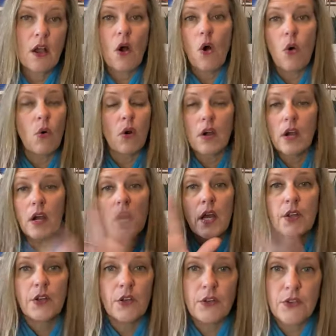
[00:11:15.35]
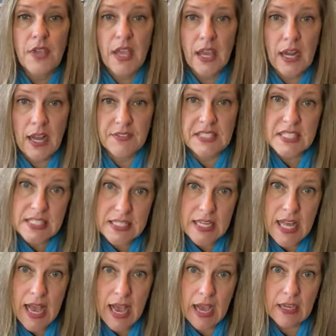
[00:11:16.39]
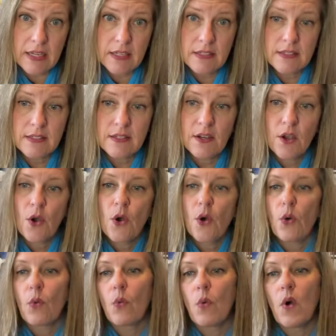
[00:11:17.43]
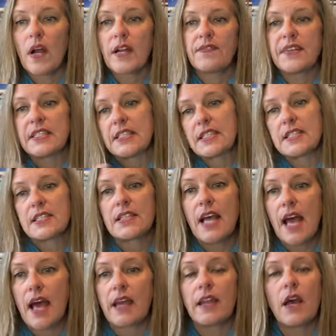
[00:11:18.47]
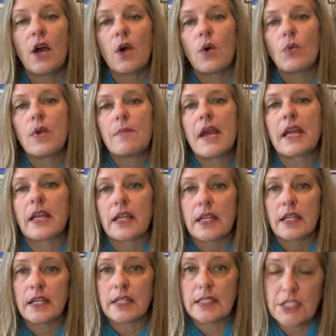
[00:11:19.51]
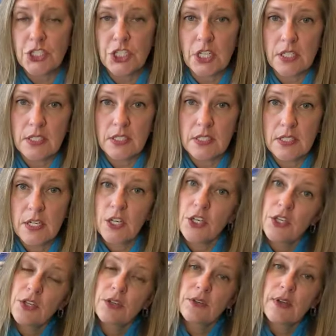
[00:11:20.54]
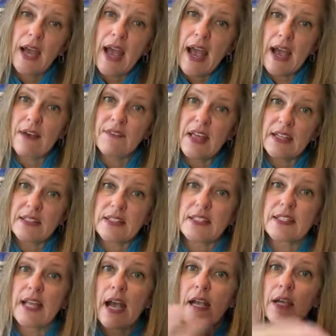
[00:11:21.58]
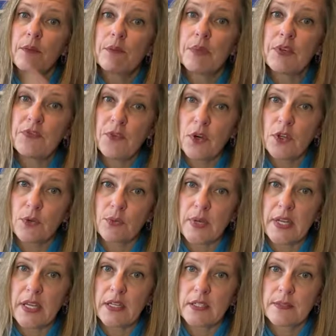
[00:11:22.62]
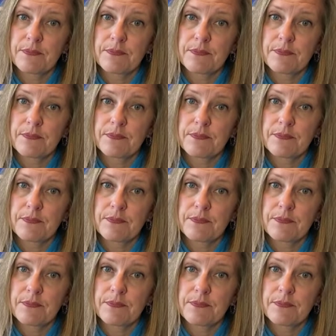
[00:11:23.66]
Or no, you can't have a snack. What if instead we make it an addition? Have that snack before you read.